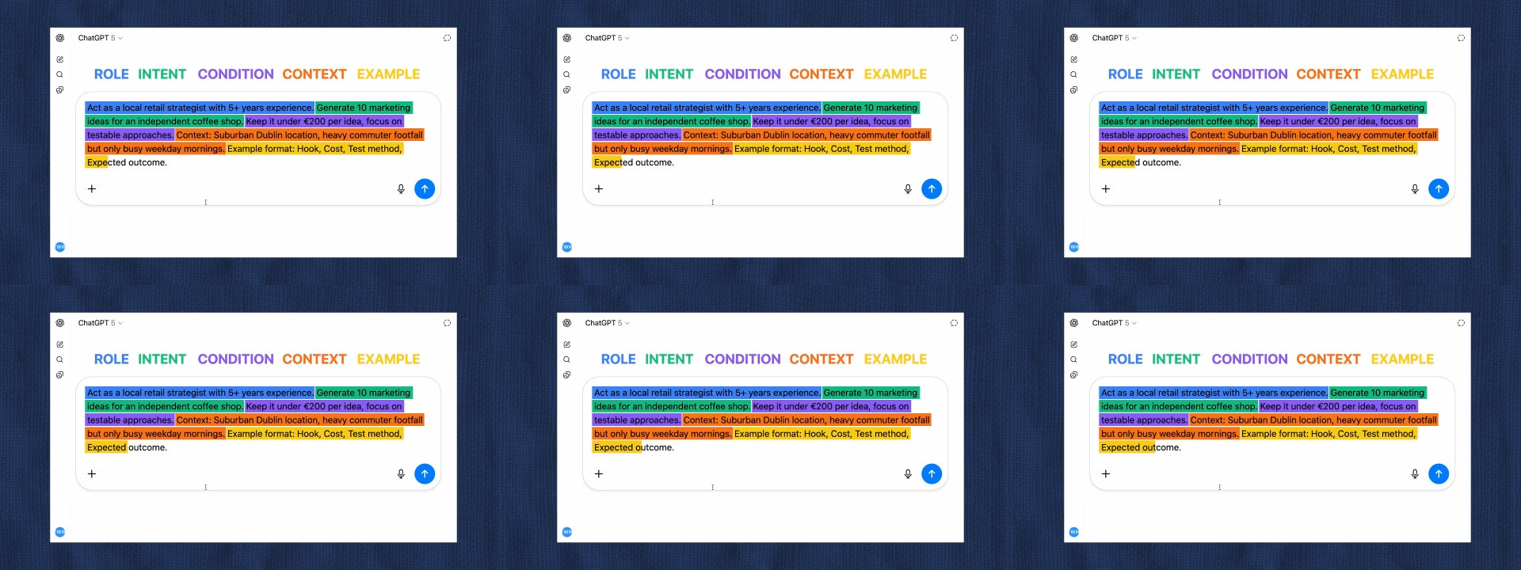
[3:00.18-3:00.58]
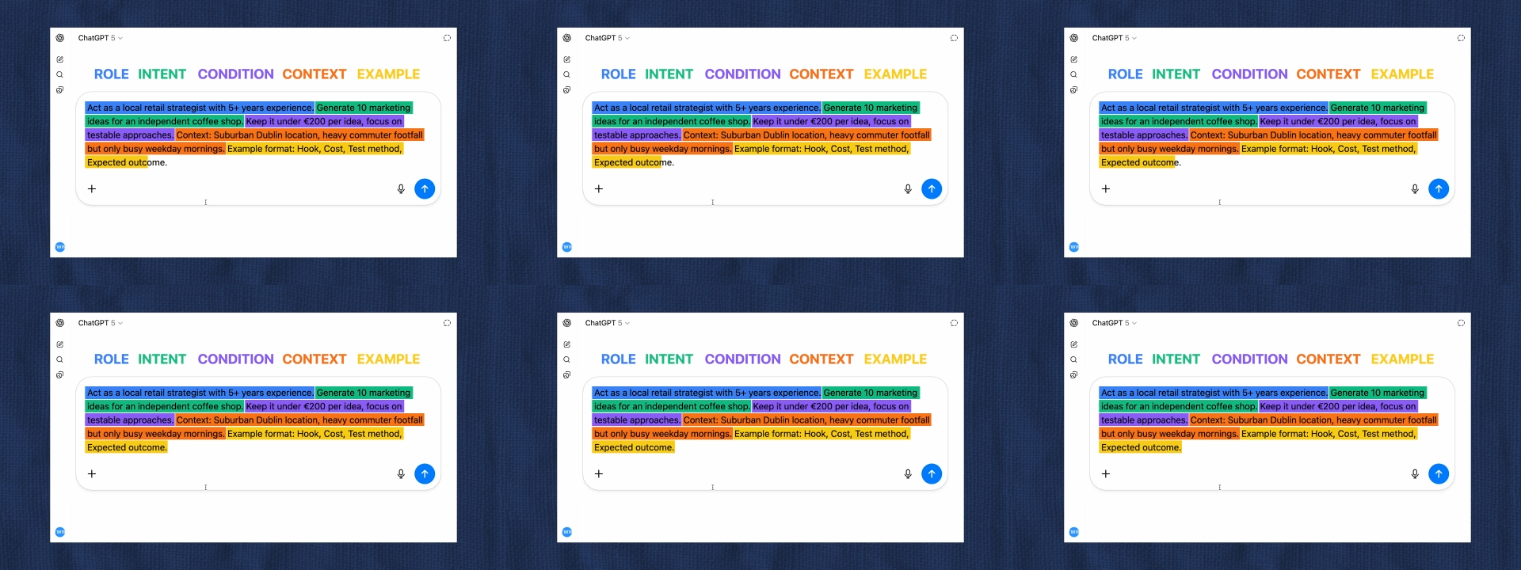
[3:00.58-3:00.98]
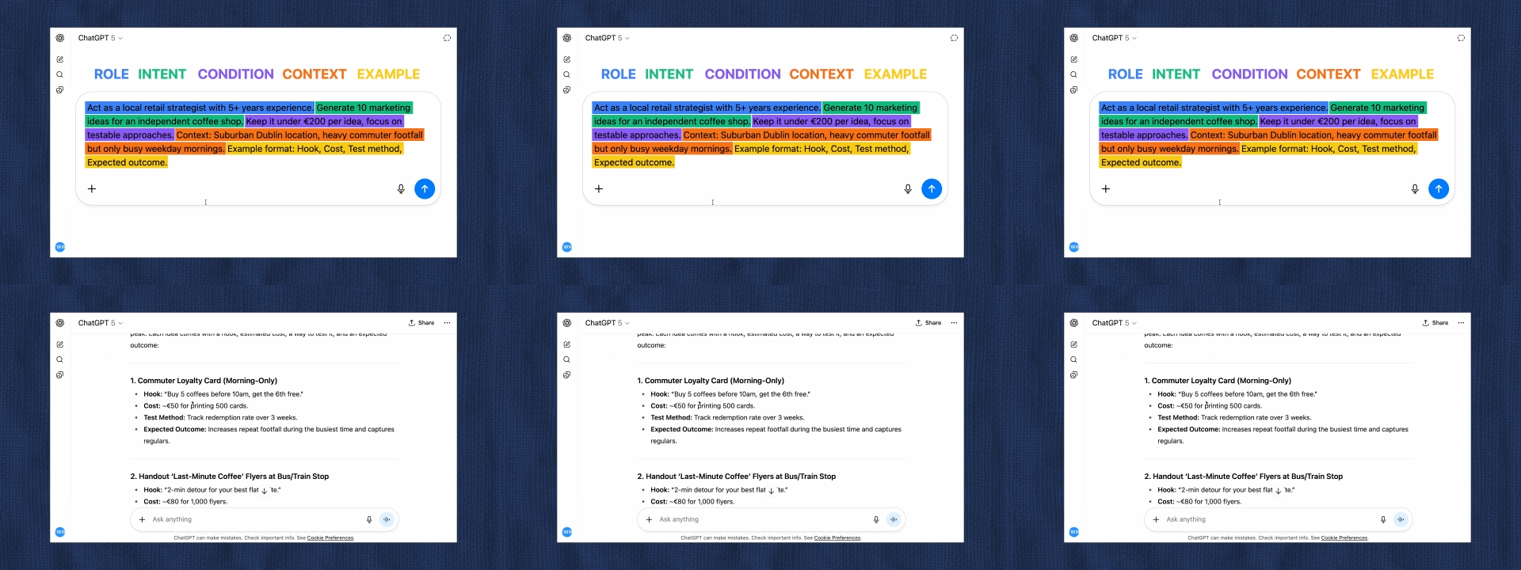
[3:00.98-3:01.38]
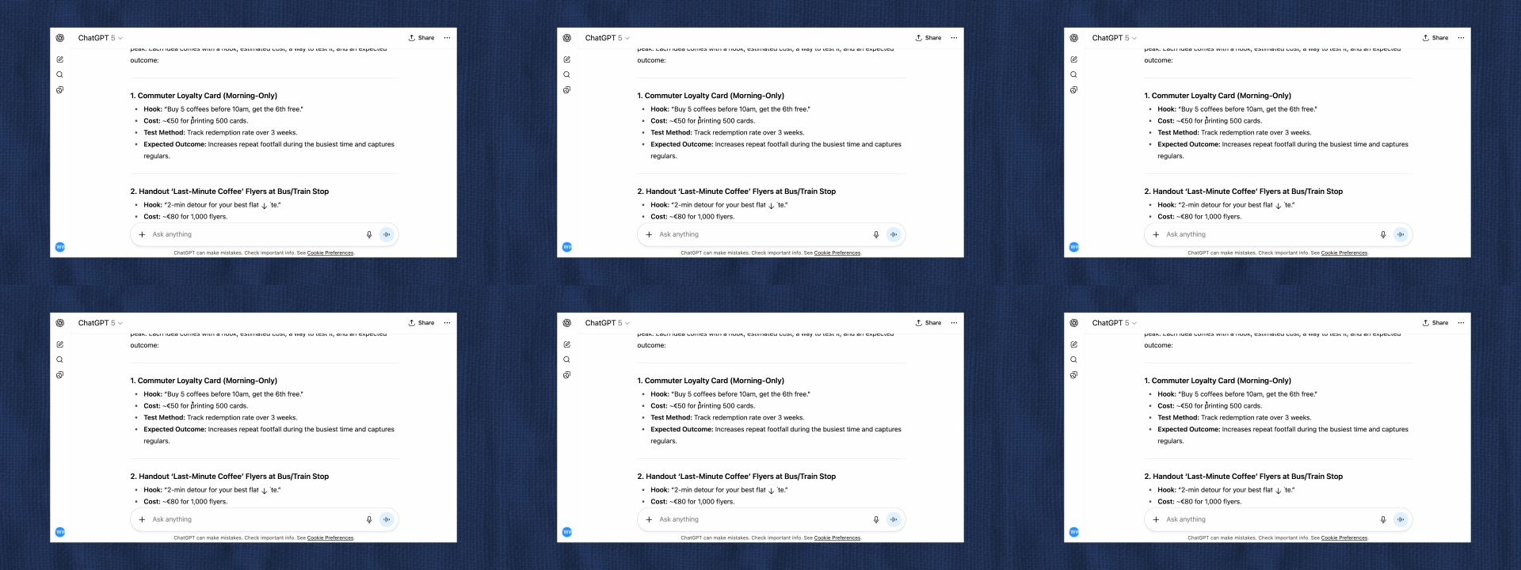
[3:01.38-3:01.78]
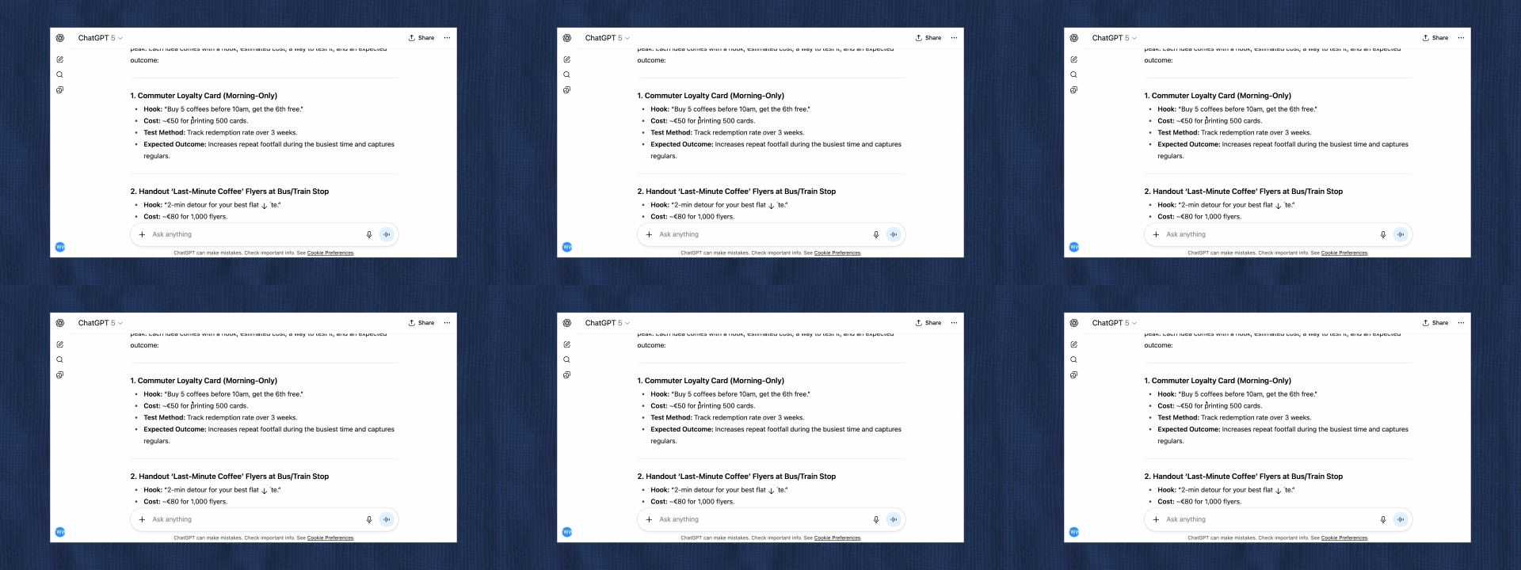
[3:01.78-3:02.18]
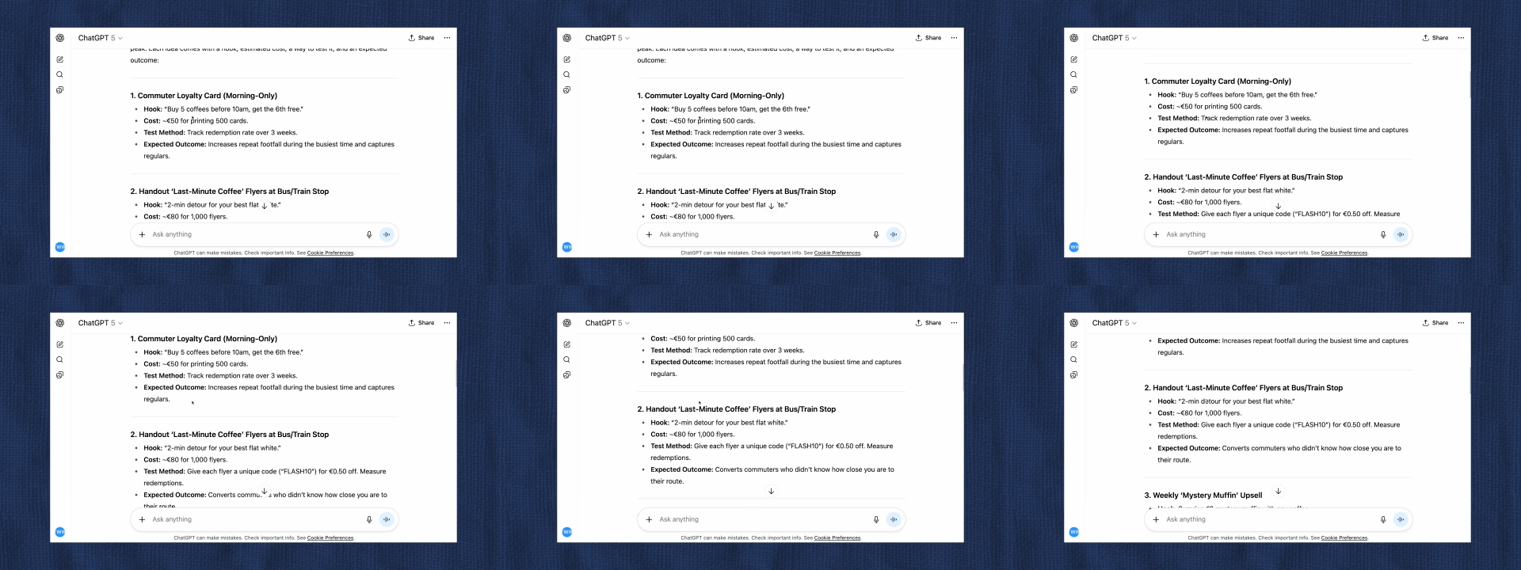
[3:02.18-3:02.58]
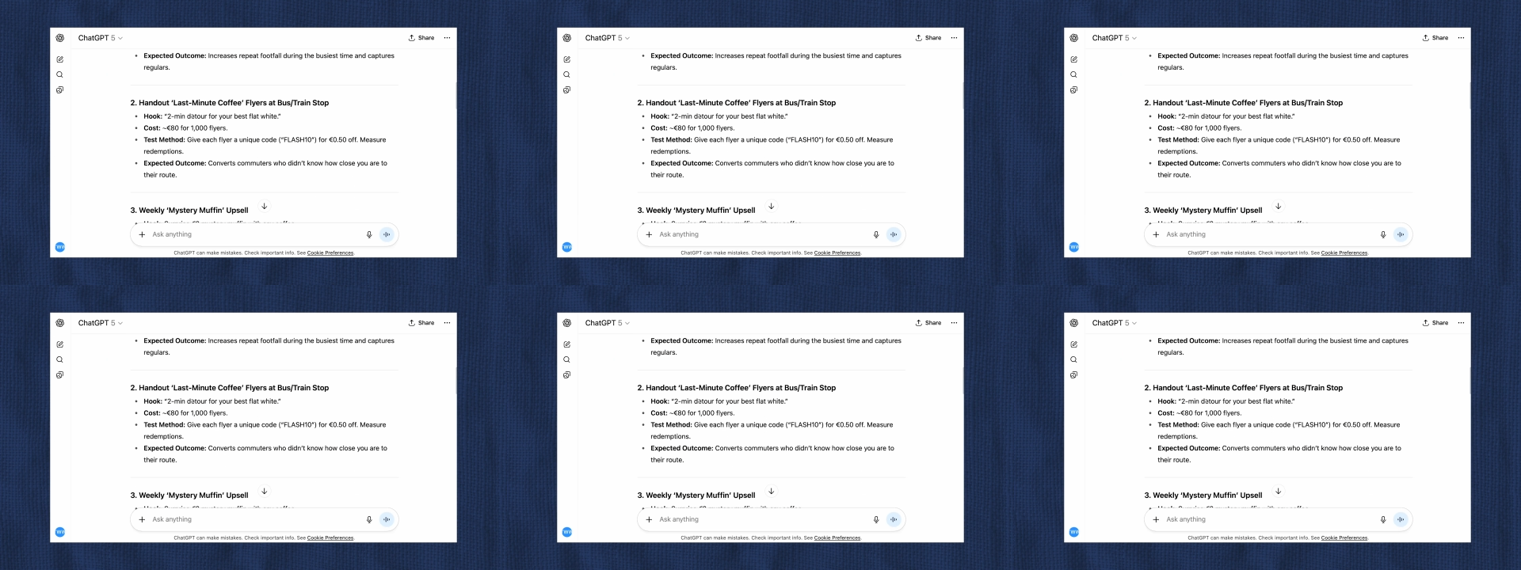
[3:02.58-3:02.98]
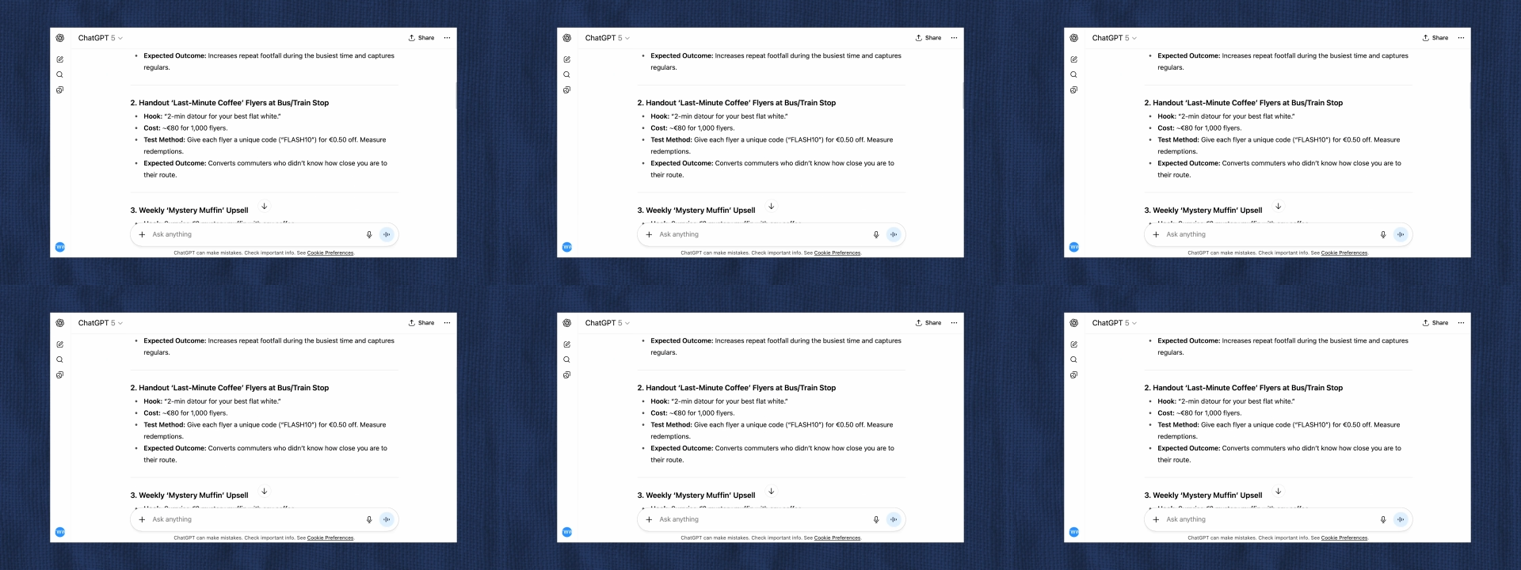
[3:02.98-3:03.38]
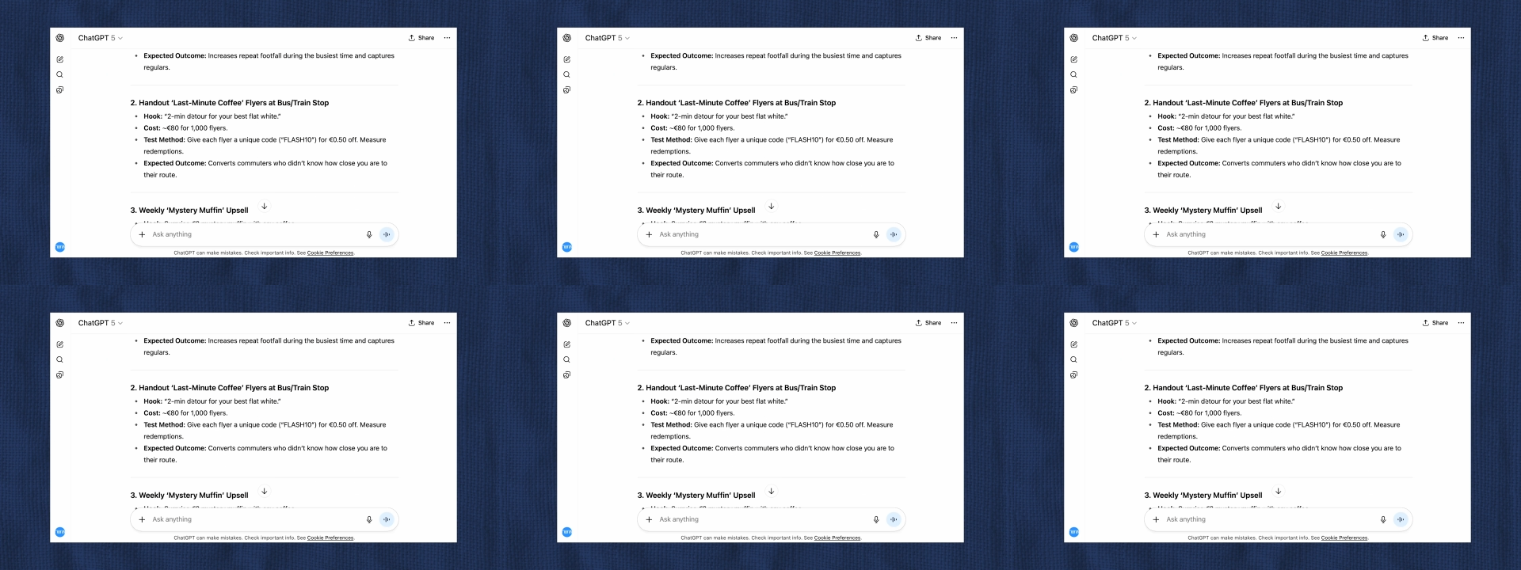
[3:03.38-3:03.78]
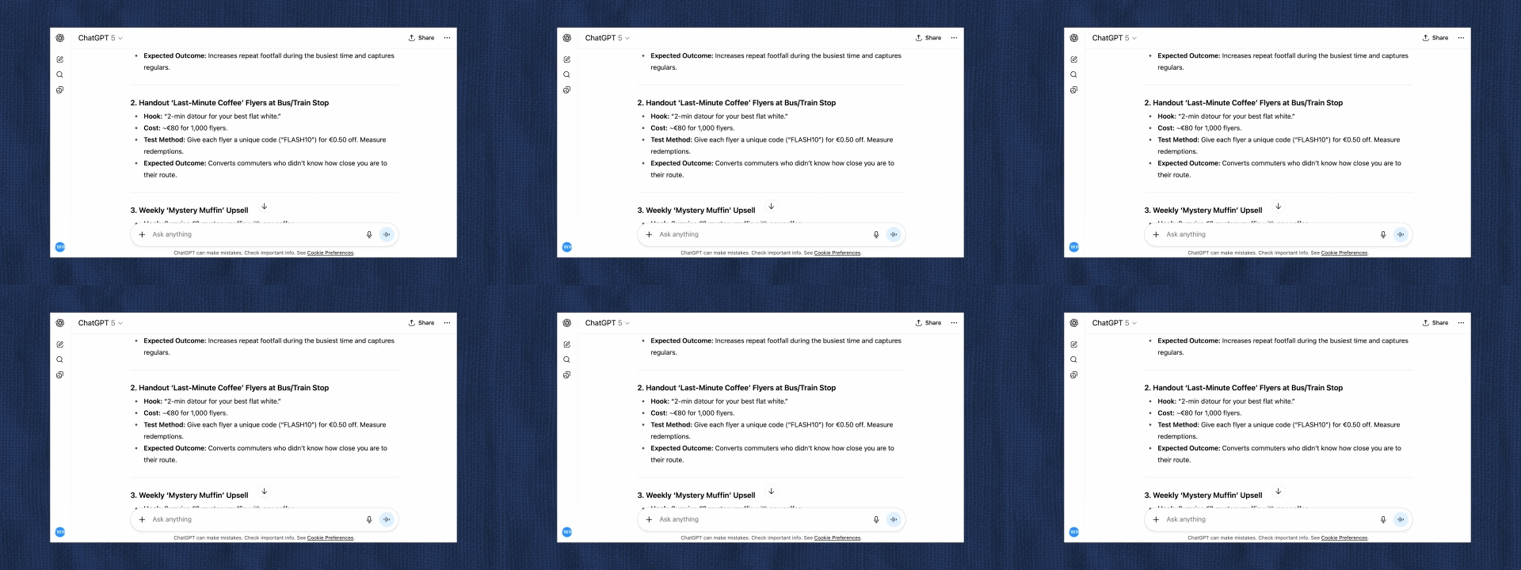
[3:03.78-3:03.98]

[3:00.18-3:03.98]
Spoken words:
[unreadable: no face in view]